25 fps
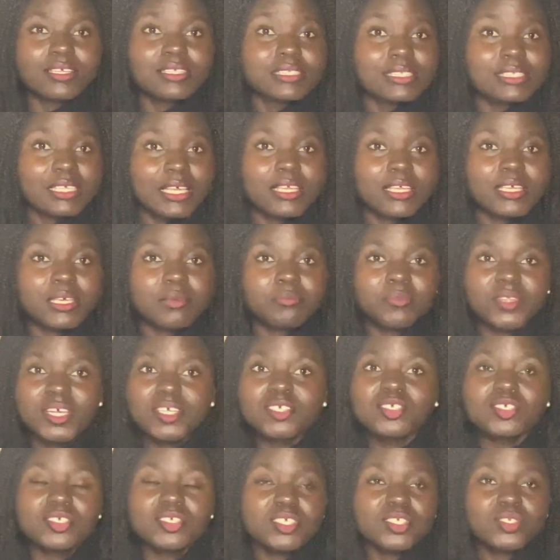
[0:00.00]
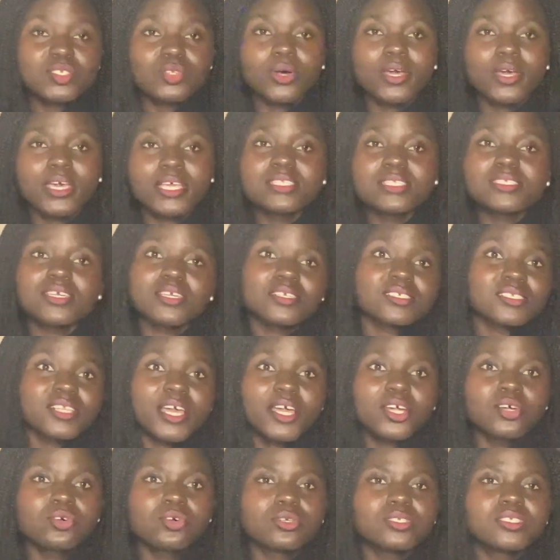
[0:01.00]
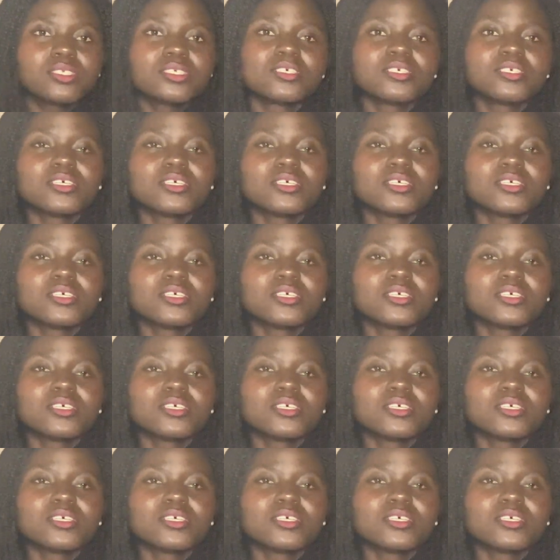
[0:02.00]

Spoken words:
telling him that she's not hurt. And he's like, "Good."